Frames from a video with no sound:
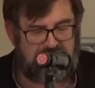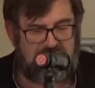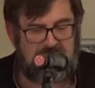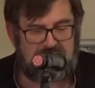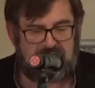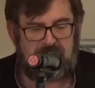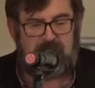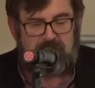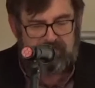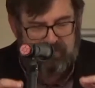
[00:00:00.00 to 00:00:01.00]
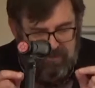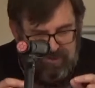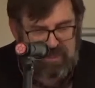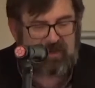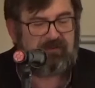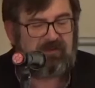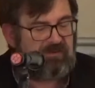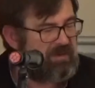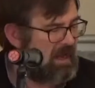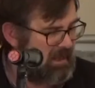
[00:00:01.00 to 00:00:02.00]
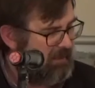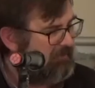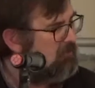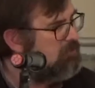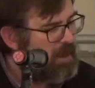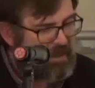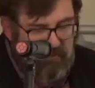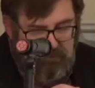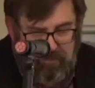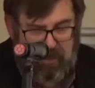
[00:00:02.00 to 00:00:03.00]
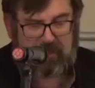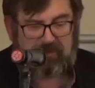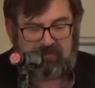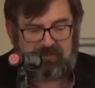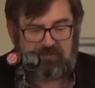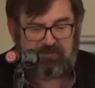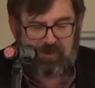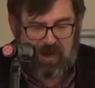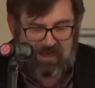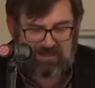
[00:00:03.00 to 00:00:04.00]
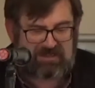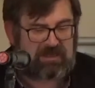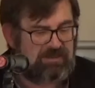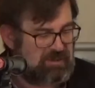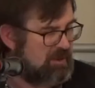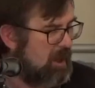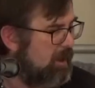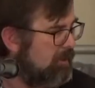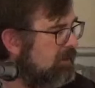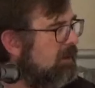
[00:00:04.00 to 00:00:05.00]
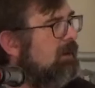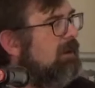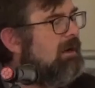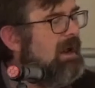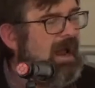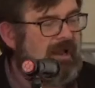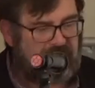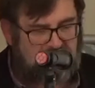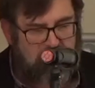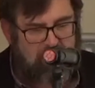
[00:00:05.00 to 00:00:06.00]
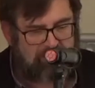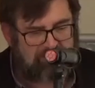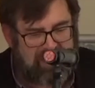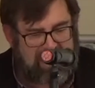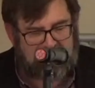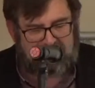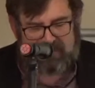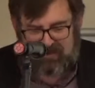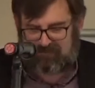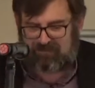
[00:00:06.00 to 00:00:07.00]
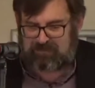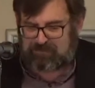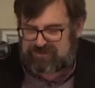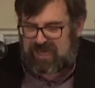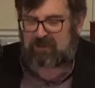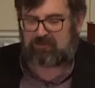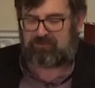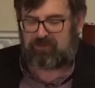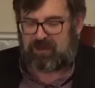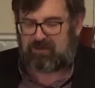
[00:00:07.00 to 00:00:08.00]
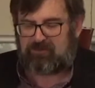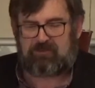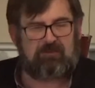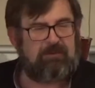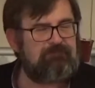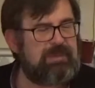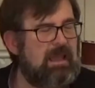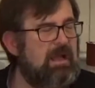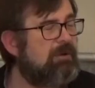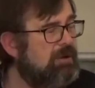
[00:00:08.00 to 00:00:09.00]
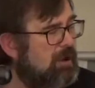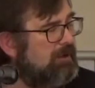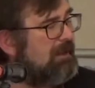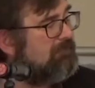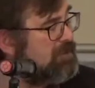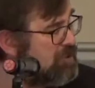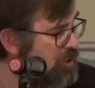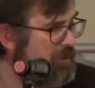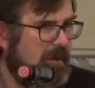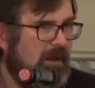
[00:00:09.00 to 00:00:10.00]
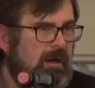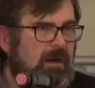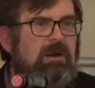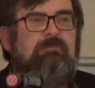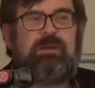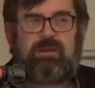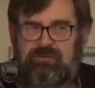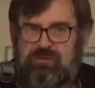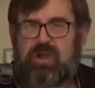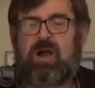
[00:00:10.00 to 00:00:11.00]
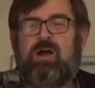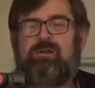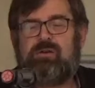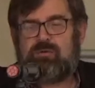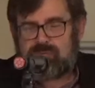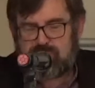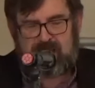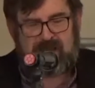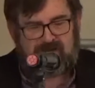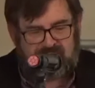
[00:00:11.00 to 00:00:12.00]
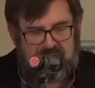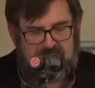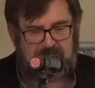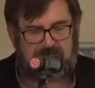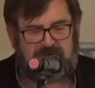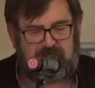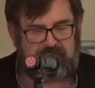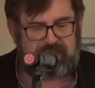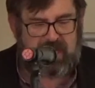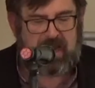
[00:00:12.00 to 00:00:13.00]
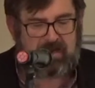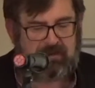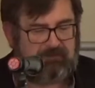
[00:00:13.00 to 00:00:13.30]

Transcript: faith, that Jesus died to pay the price for our sin to God as God's acceptable sacrifice. And we know that for sure because God raised him from the dead.